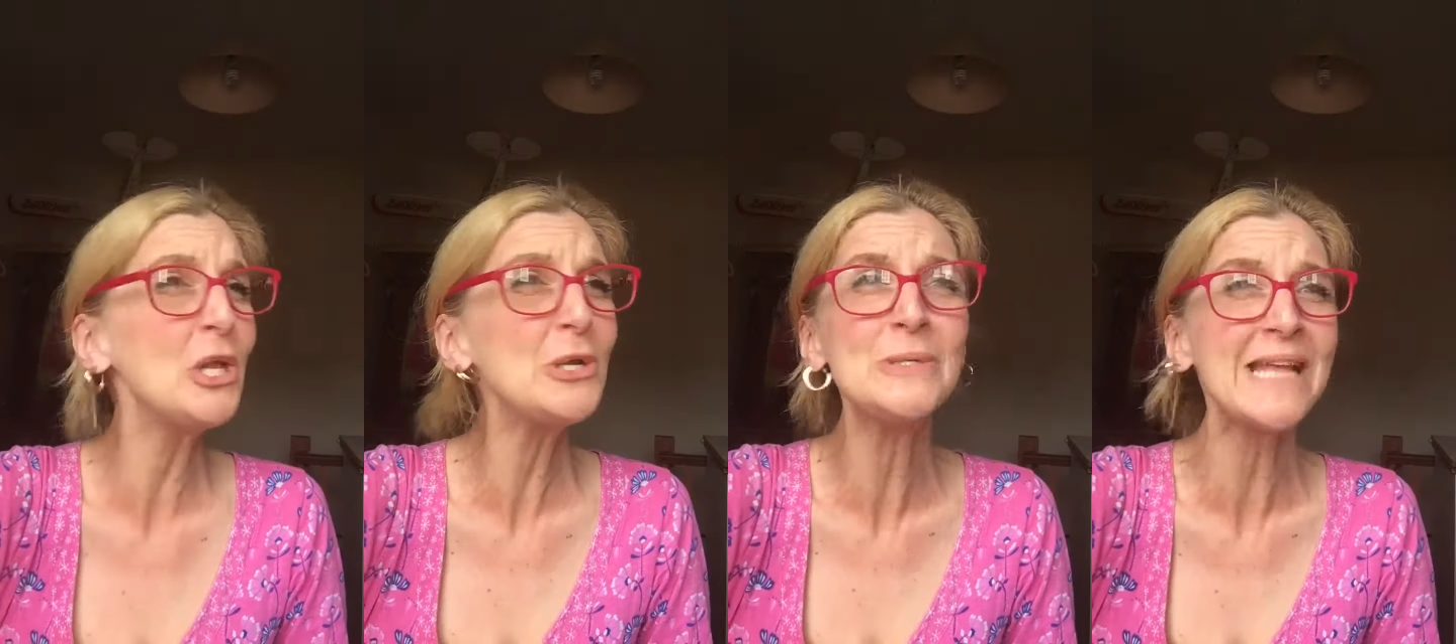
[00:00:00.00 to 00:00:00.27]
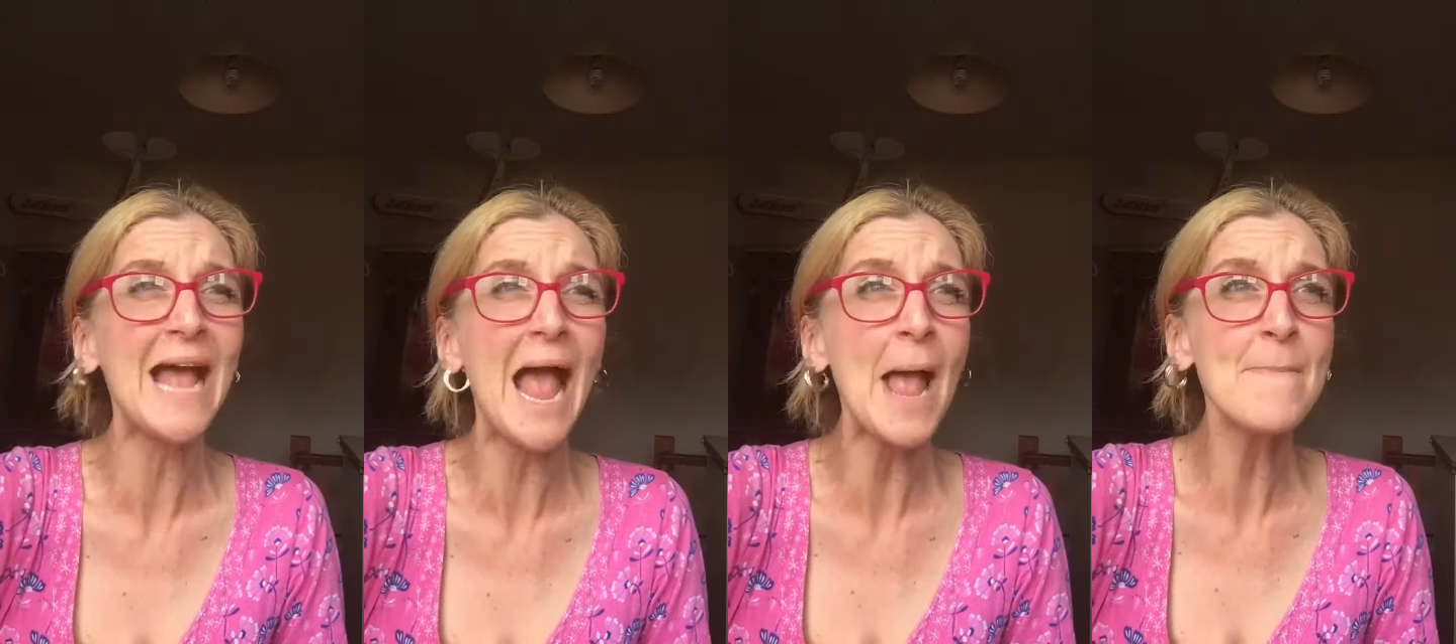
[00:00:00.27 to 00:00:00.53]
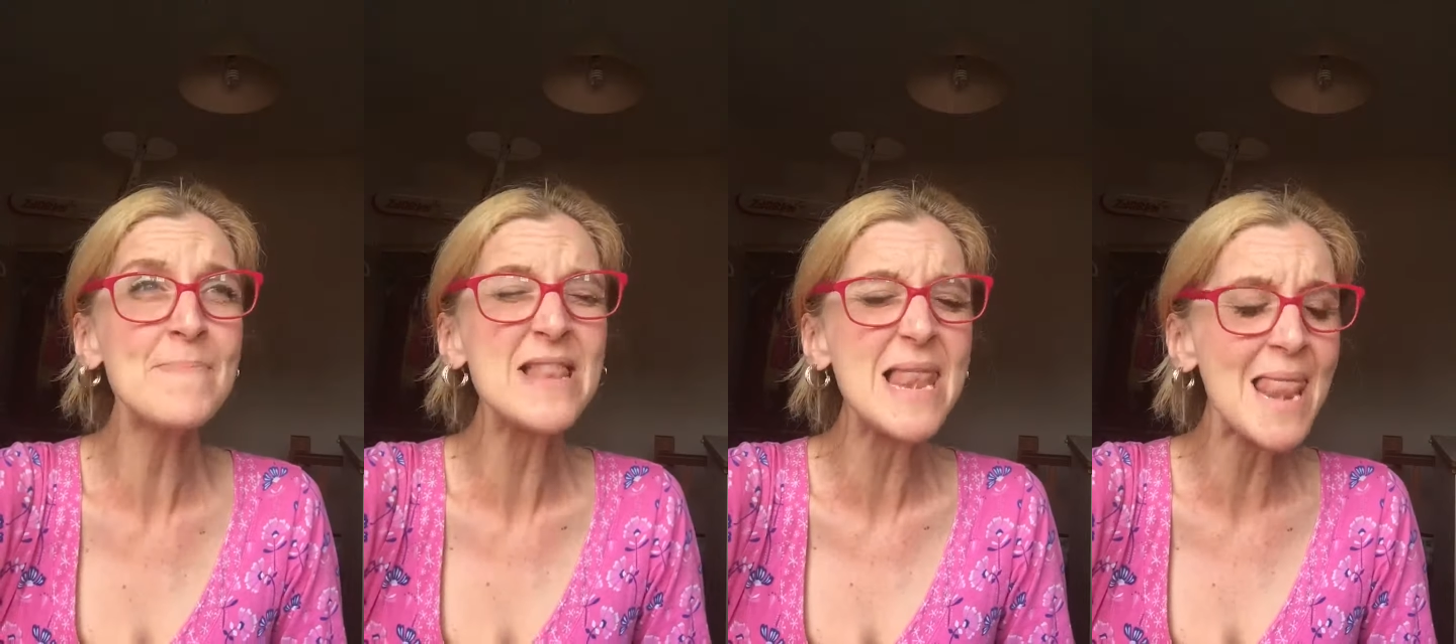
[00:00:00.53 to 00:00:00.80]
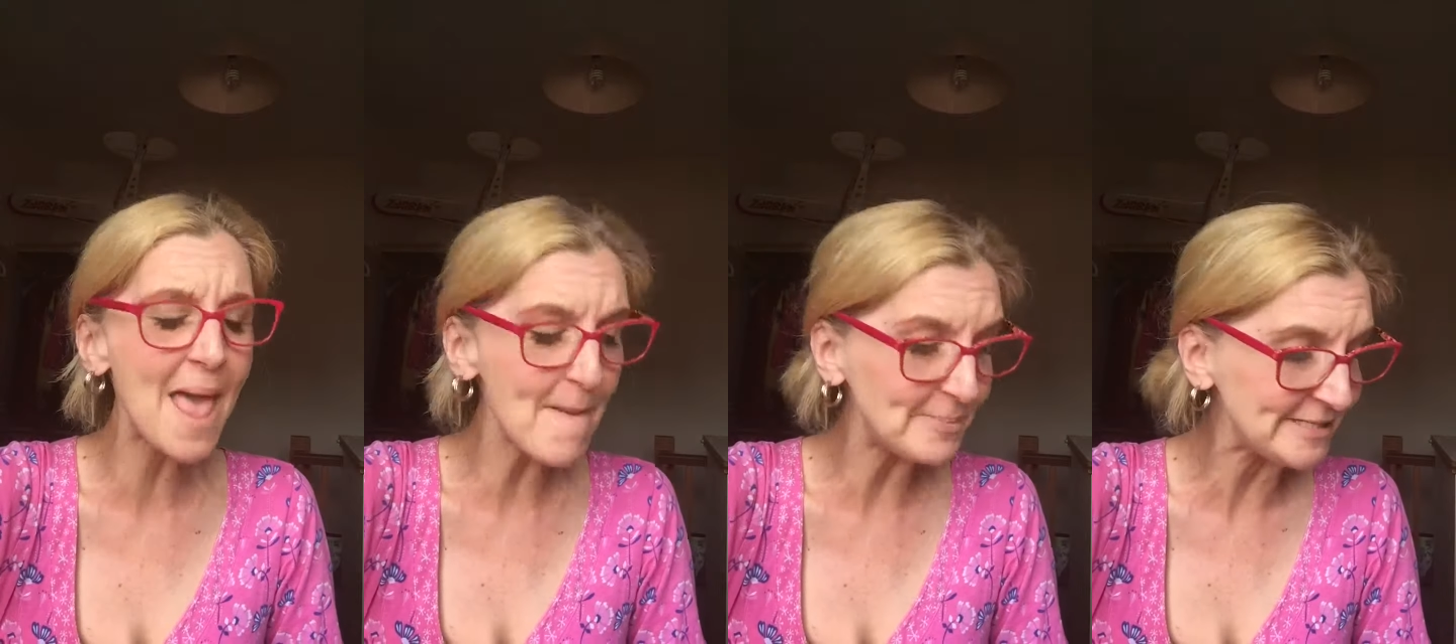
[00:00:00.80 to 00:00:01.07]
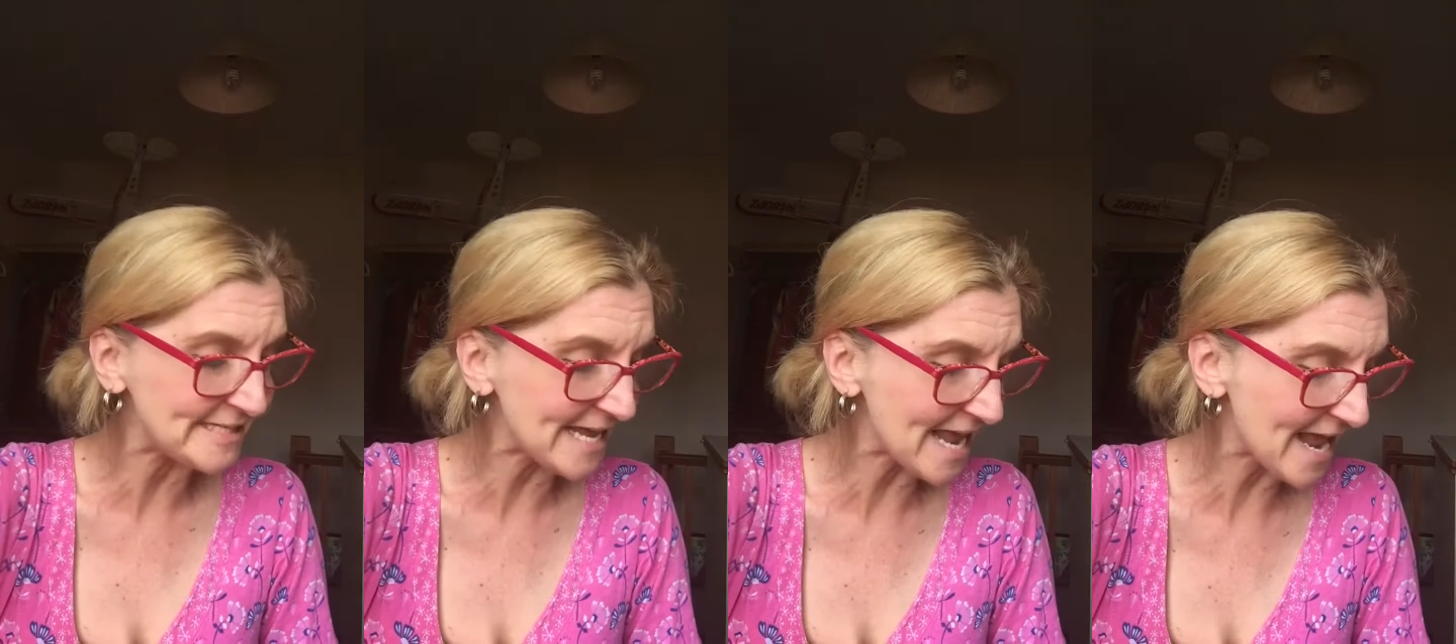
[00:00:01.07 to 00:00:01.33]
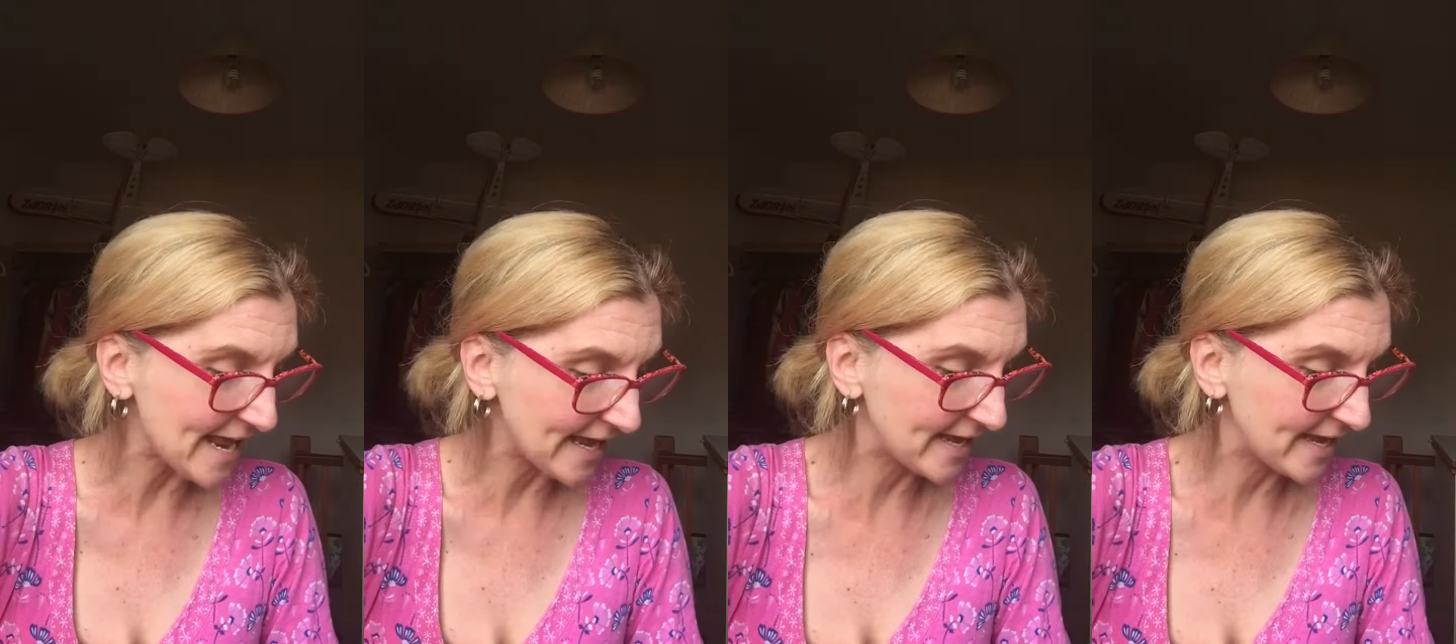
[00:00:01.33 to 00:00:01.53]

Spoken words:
who's epileptic.